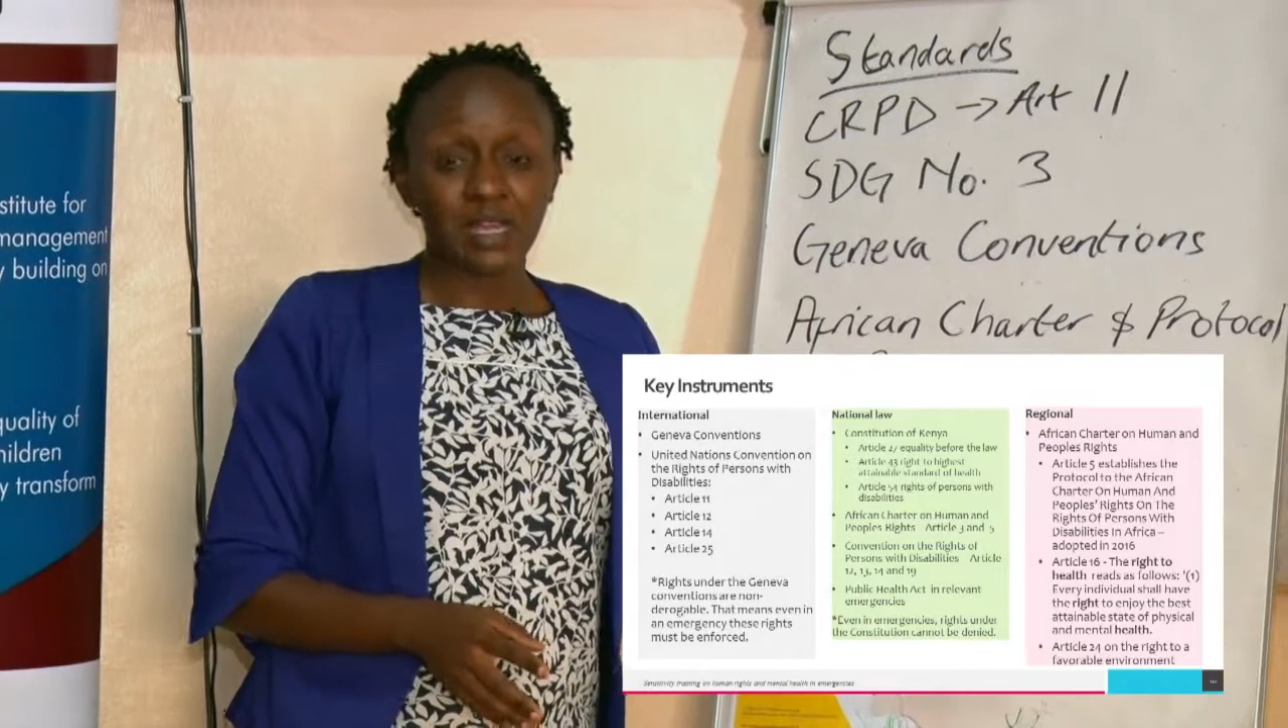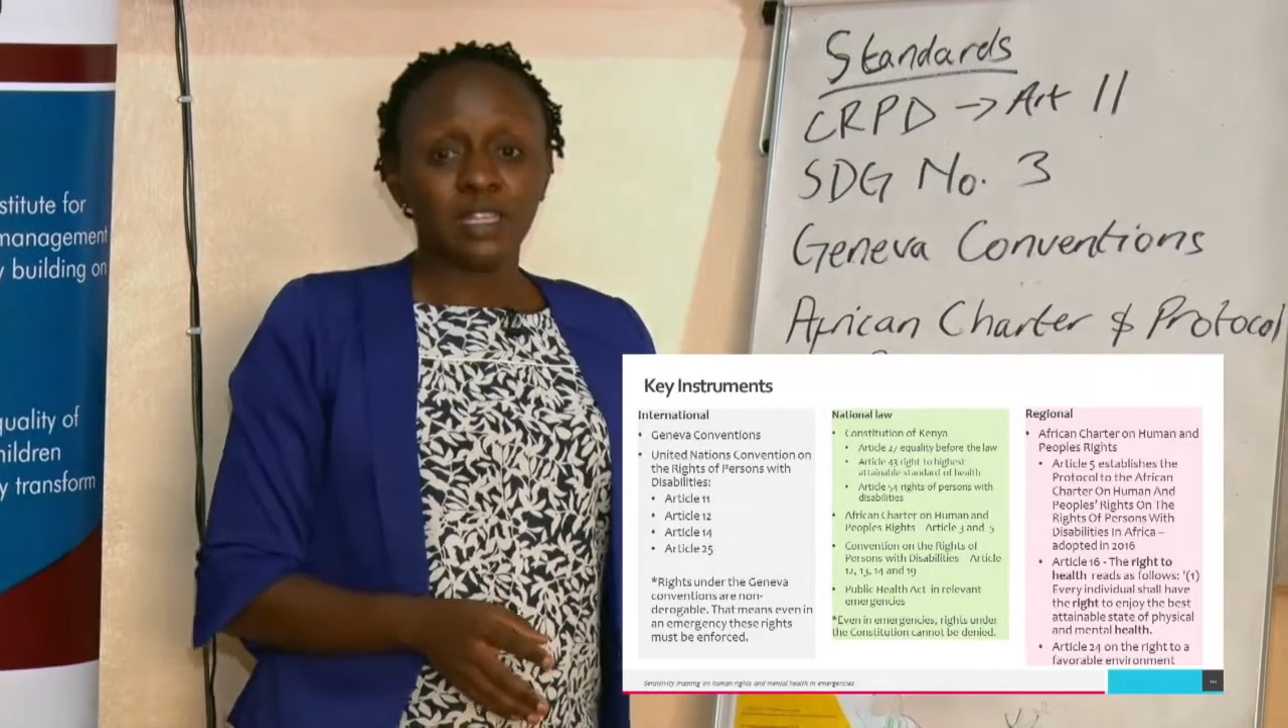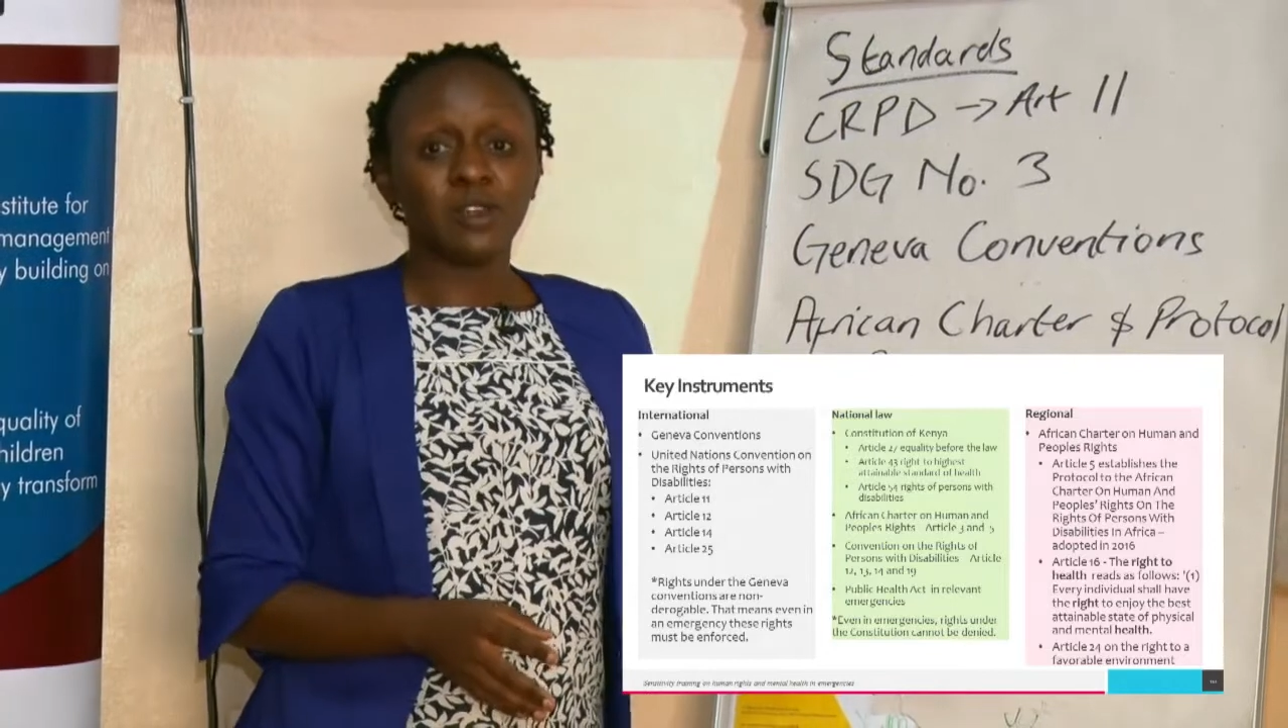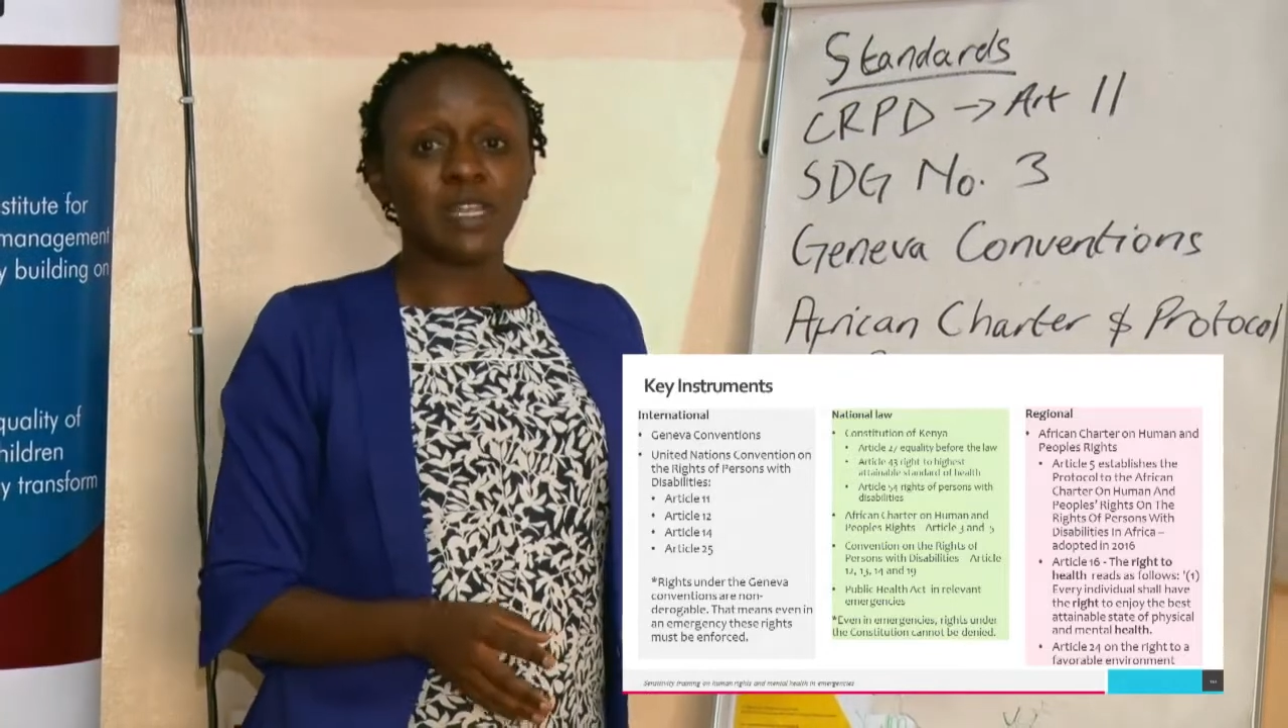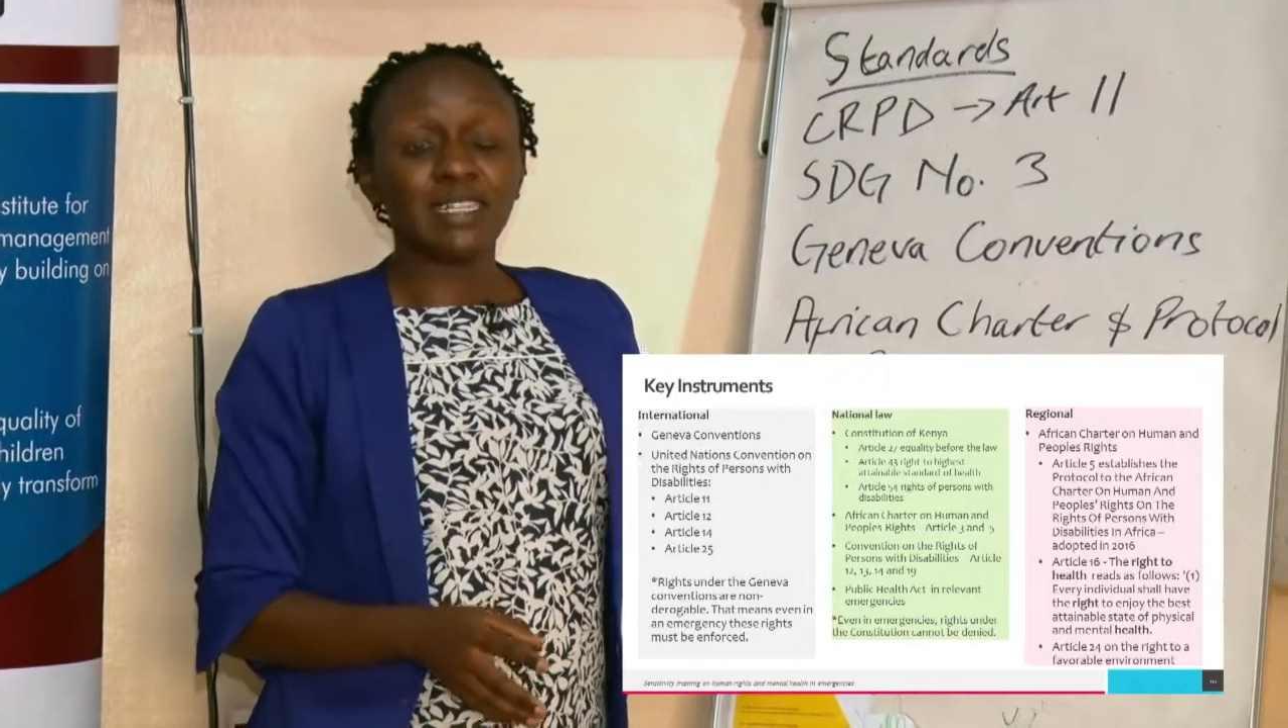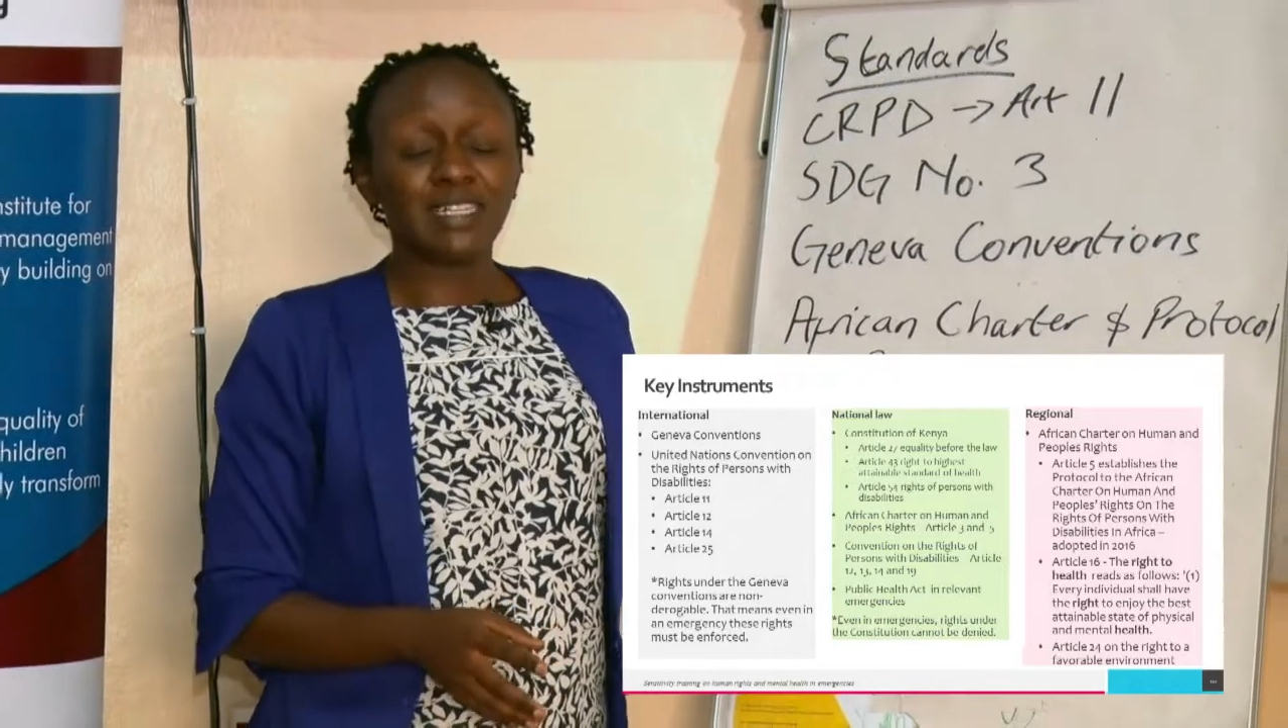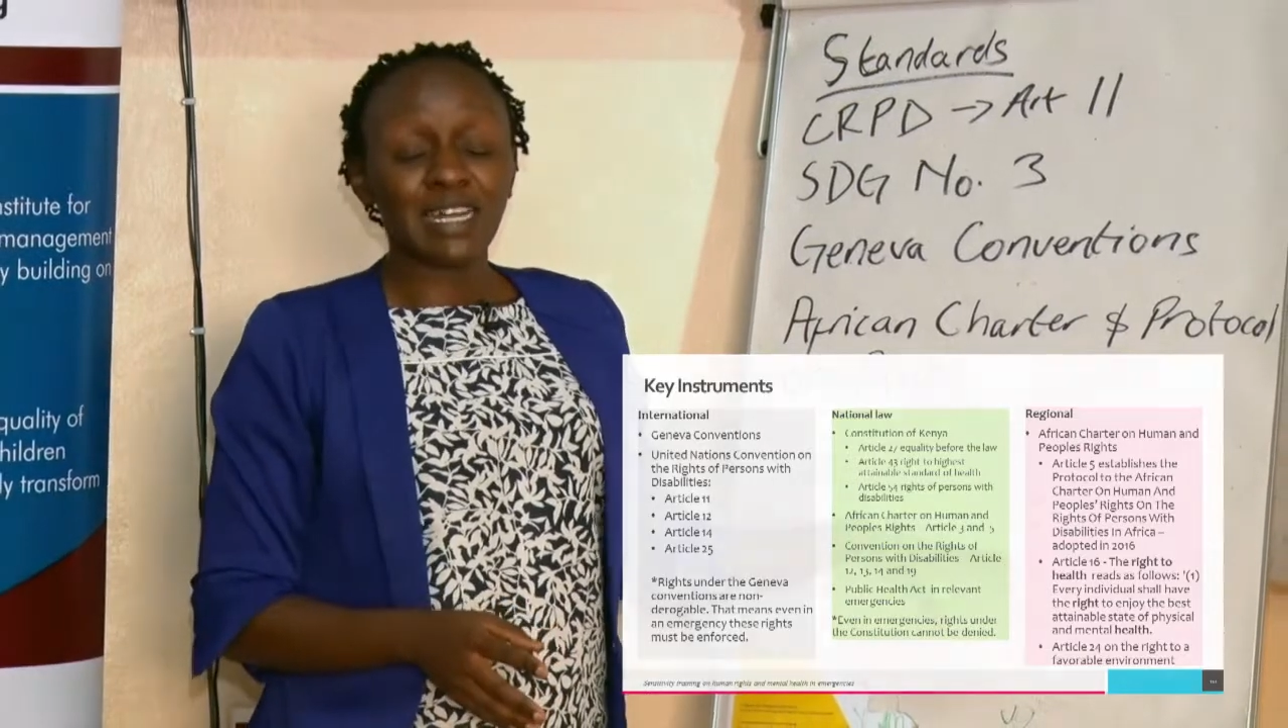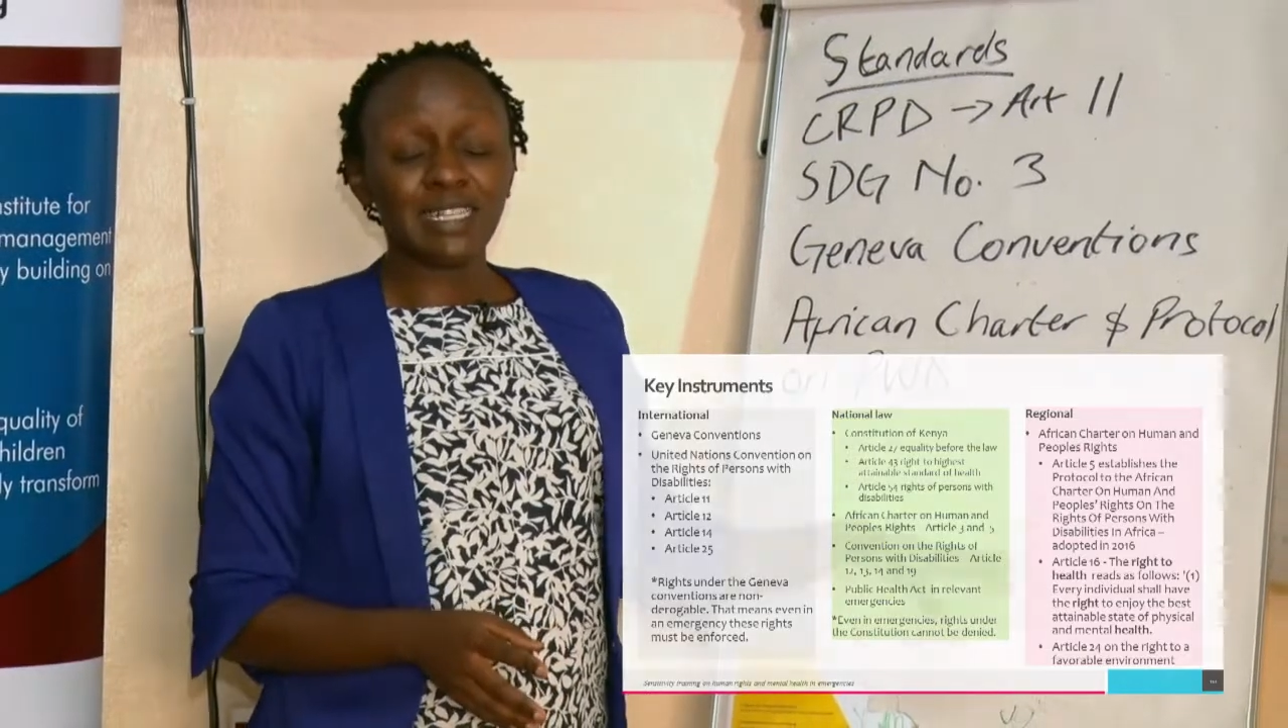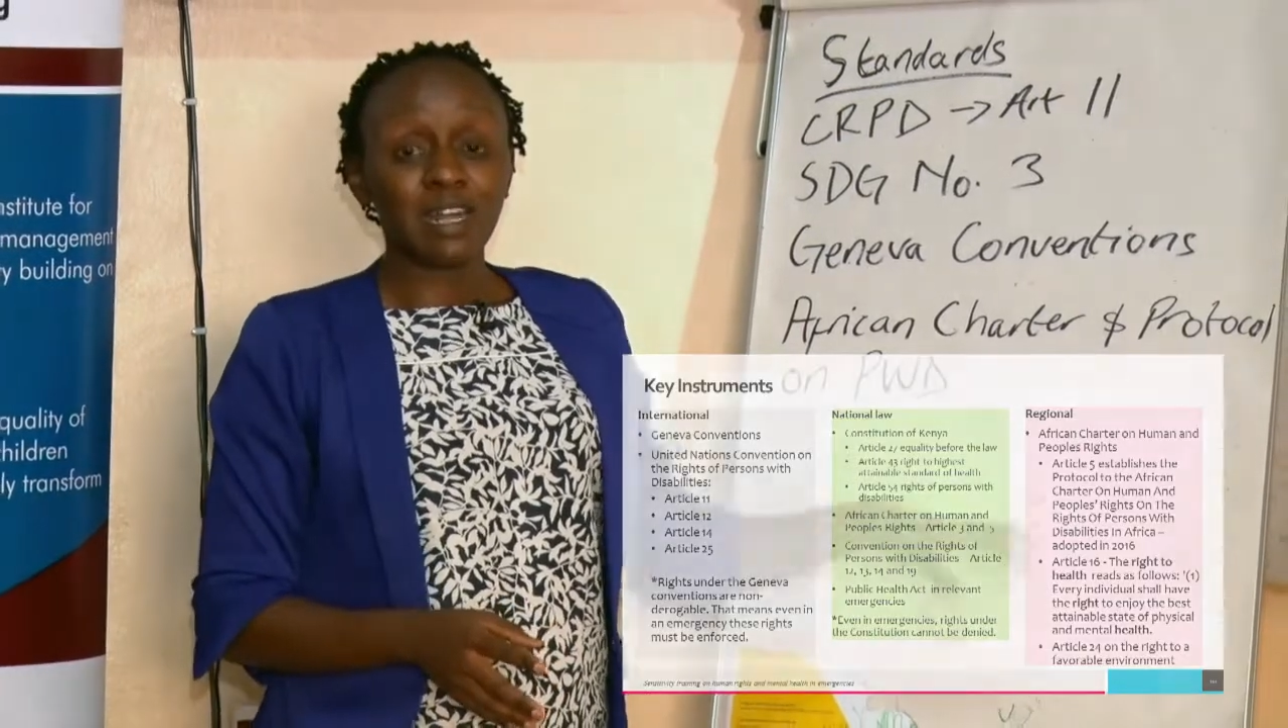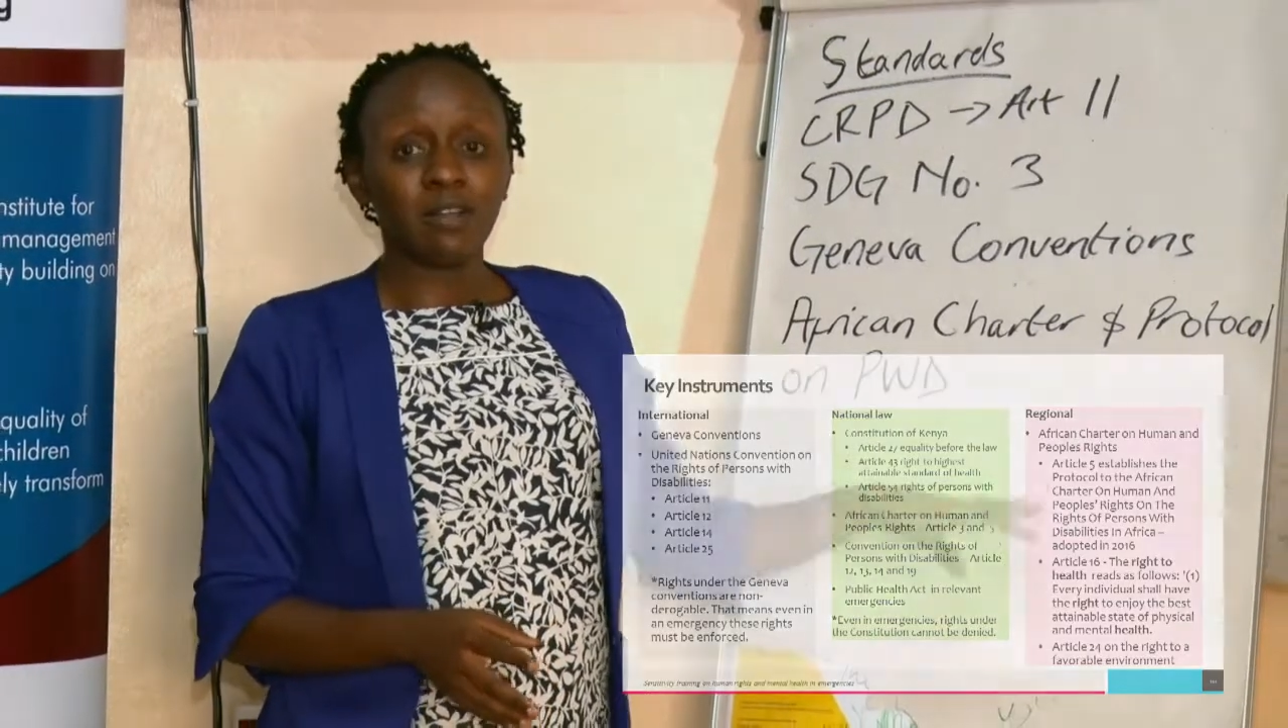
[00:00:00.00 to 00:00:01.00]
So the
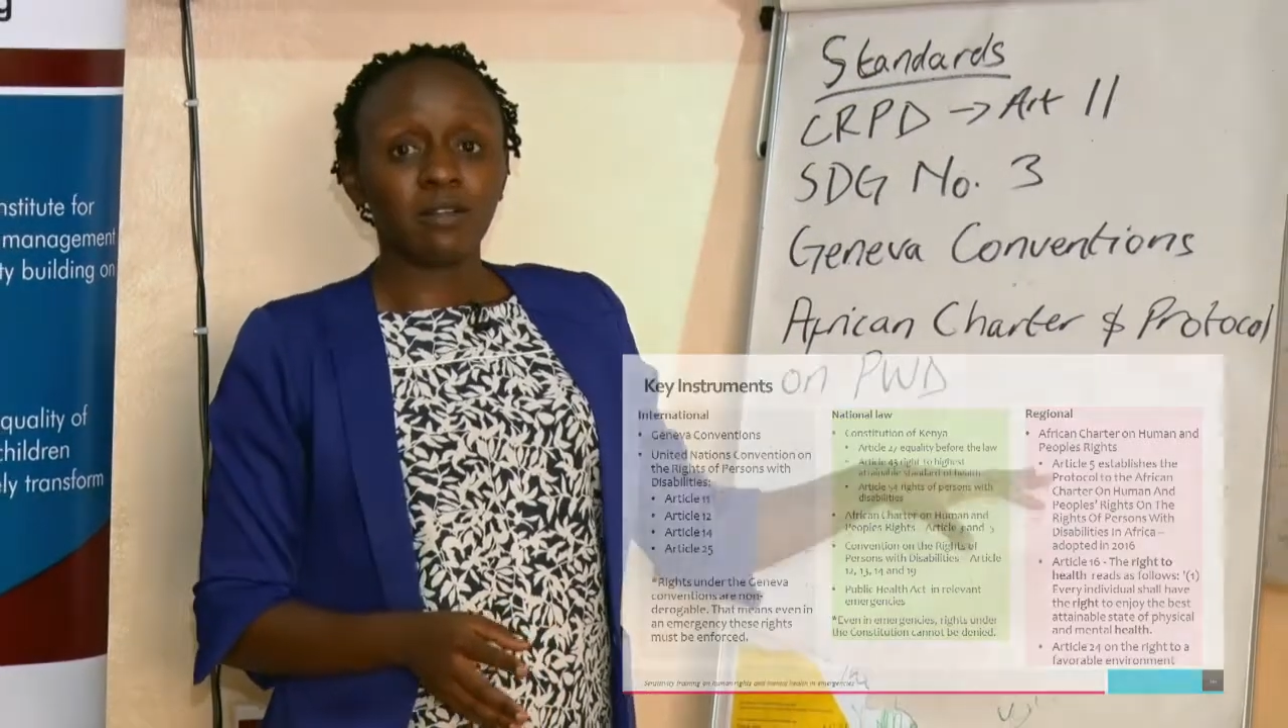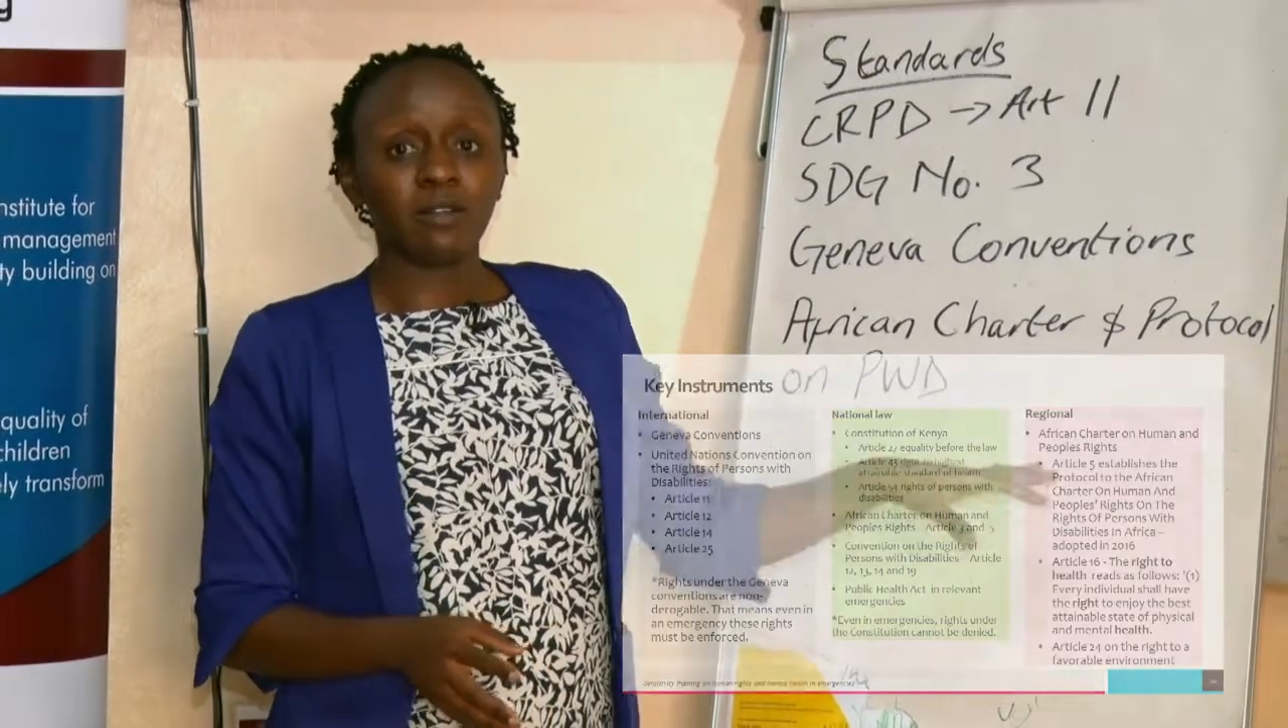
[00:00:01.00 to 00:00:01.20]
Charter